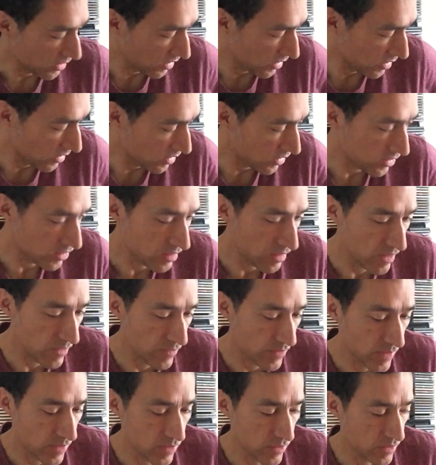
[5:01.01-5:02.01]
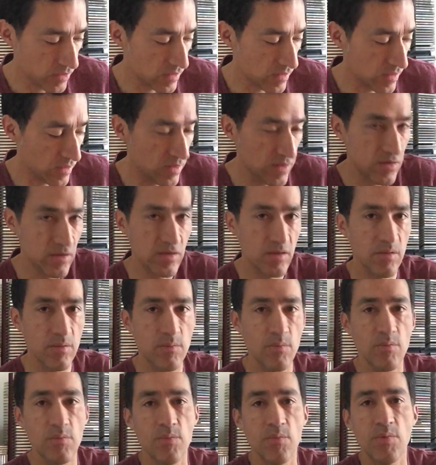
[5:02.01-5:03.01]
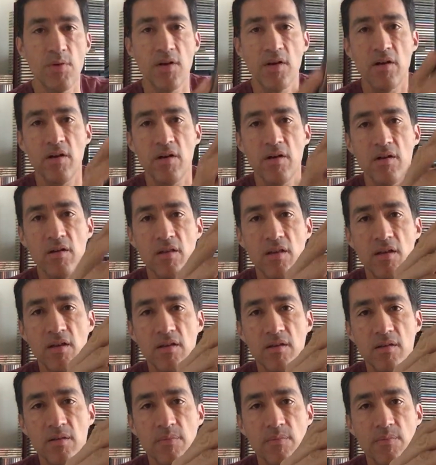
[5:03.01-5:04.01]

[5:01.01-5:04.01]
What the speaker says: in the shelf because it's bigger than